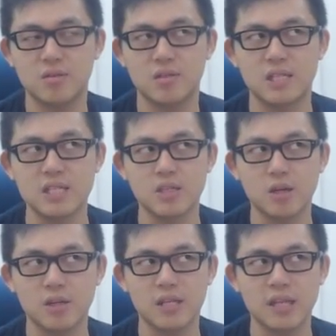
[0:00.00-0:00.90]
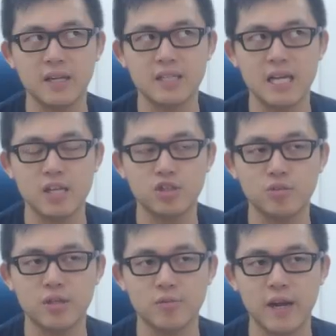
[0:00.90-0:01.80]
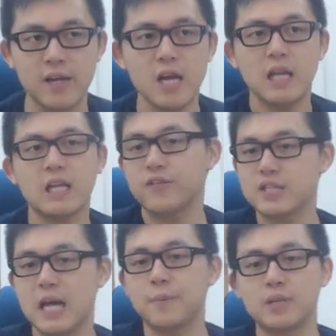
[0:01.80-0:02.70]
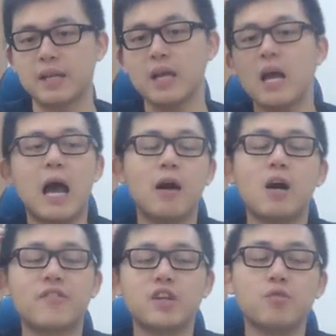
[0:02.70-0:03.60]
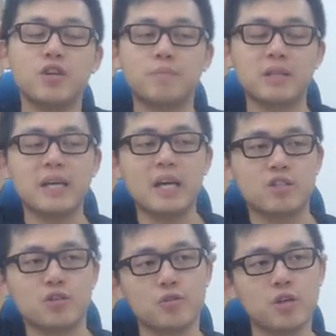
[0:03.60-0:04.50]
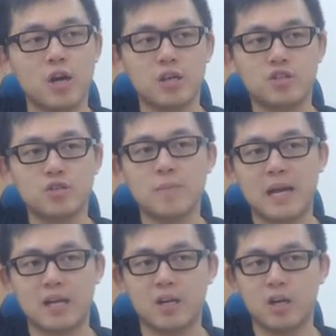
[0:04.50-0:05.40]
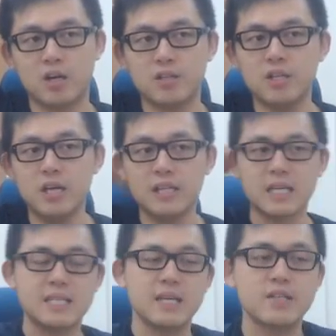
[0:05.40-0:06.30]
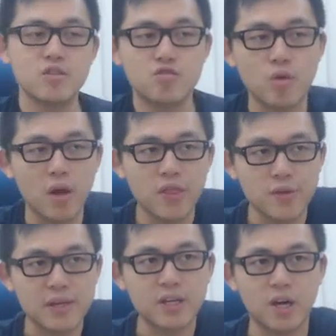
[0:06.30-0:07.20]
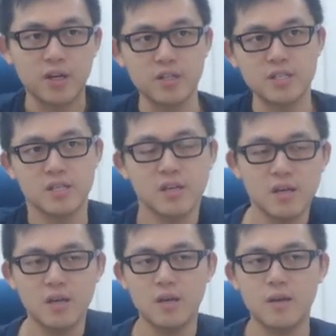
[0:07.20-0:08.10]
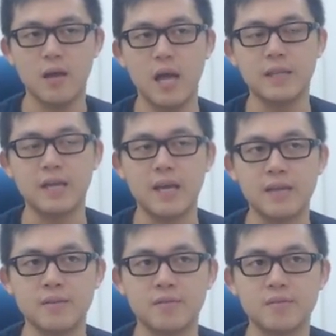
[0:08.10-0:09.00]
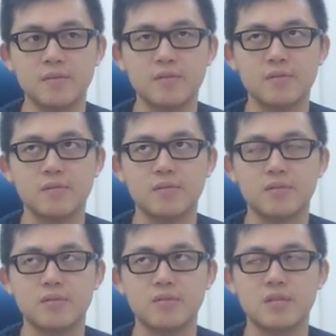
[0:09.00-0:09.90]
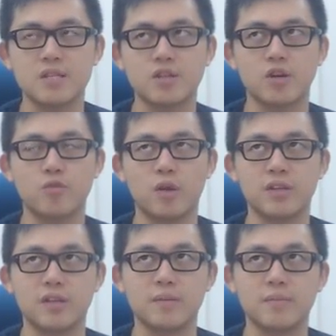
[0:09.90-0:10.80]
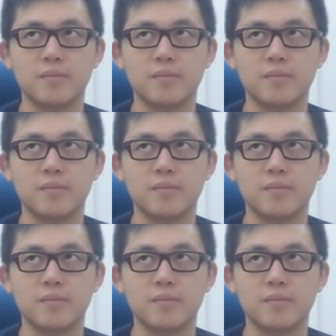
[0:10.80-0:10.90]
discard thing attached to it, right? Like, for example, like, how often would you play a 2 mana card that says draw 3 cards and then discard one of them,